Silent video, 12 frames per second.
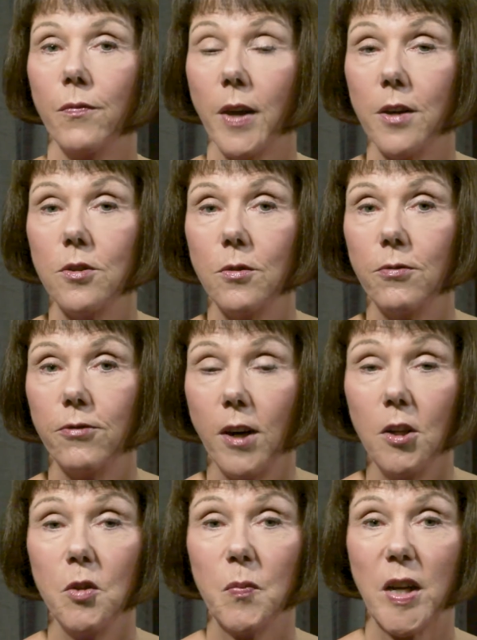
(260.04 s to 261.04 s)
as you
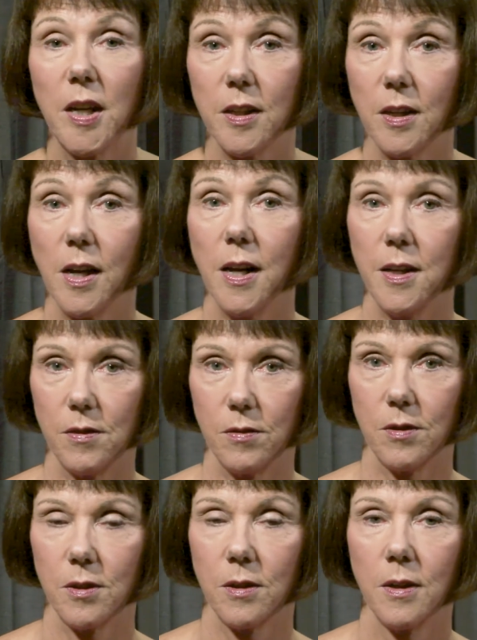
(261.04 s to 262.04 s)
follow my
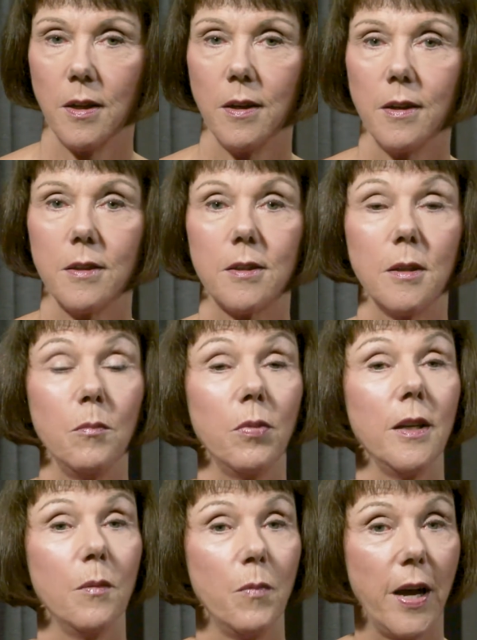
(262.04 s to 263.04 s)
guidance,
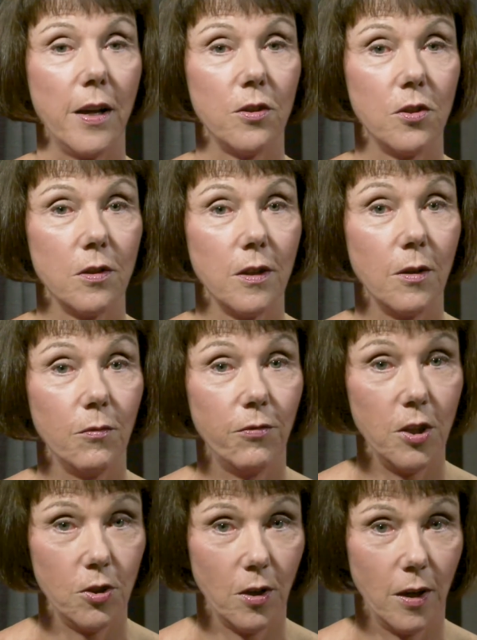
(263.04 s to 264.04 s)
simply imagine and
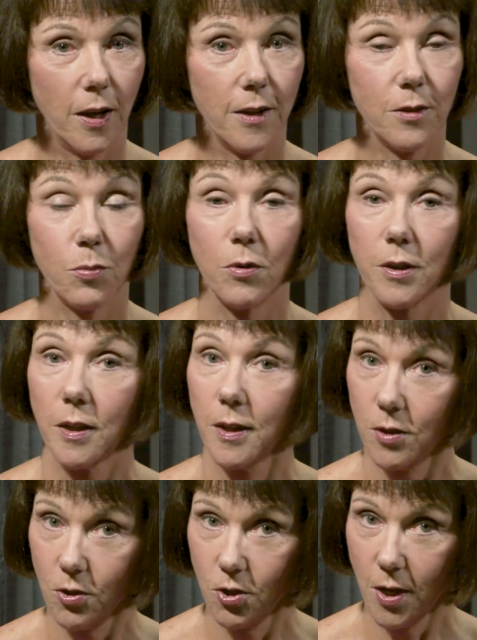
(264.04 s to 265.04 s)
visualize what I
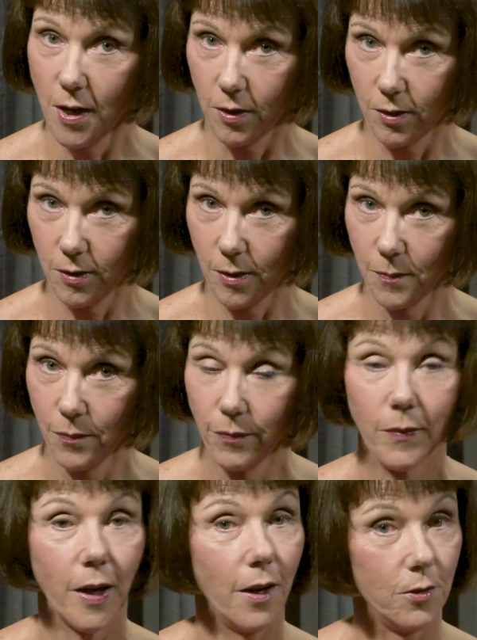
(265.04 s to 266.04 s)
suggest,
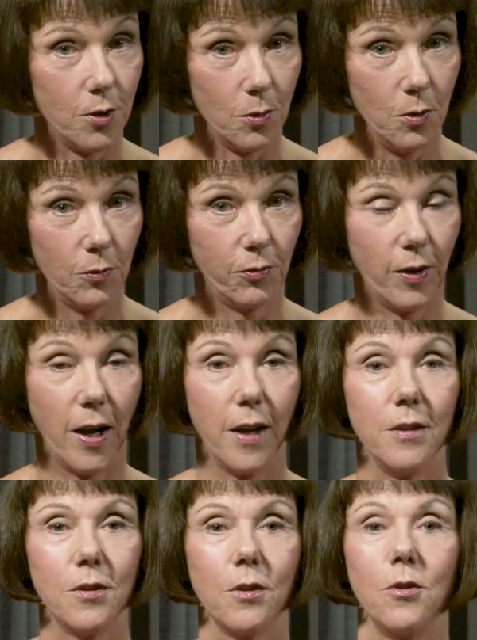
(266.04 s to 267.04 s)
and you'll
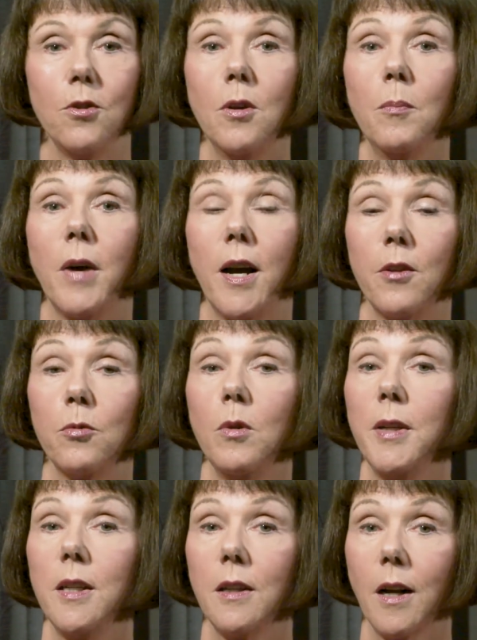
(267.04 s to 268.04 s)
find your mouth will
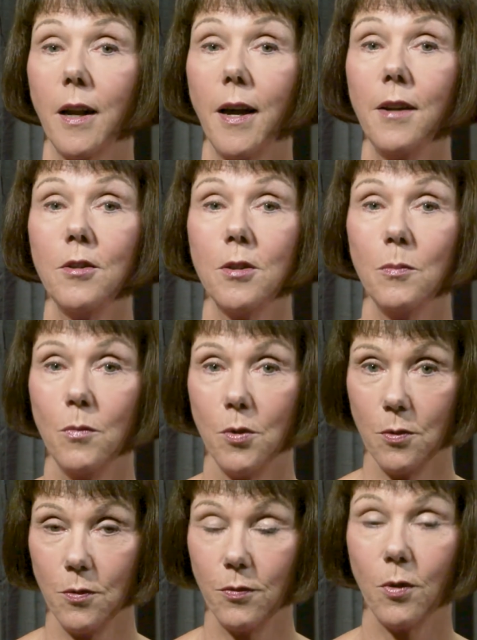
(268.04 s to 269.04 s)
be inclined to
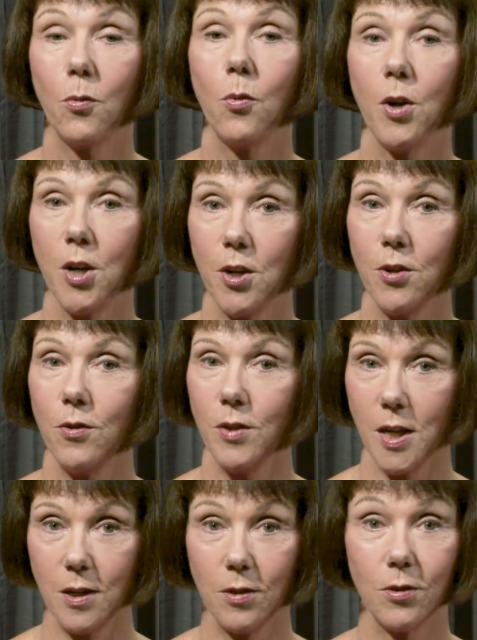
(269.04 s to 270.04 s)
move where you
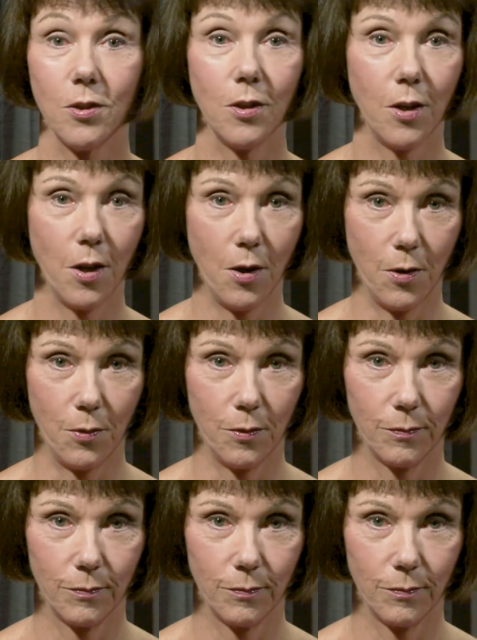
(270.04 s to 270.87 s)
need it to go.